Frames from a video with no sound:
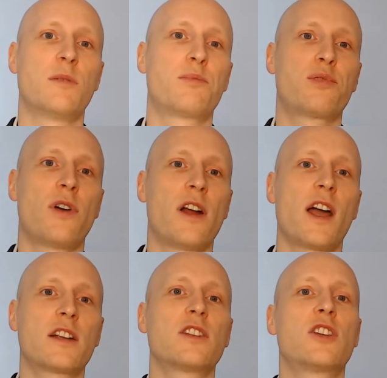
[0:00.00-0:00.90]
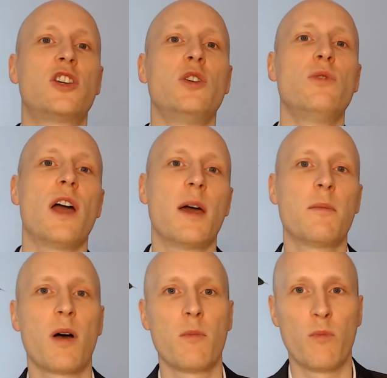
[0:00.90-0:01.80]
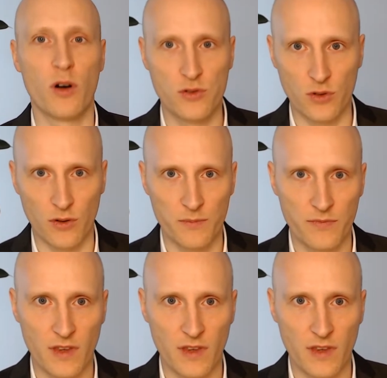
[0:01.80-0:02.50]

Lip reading: product QM module.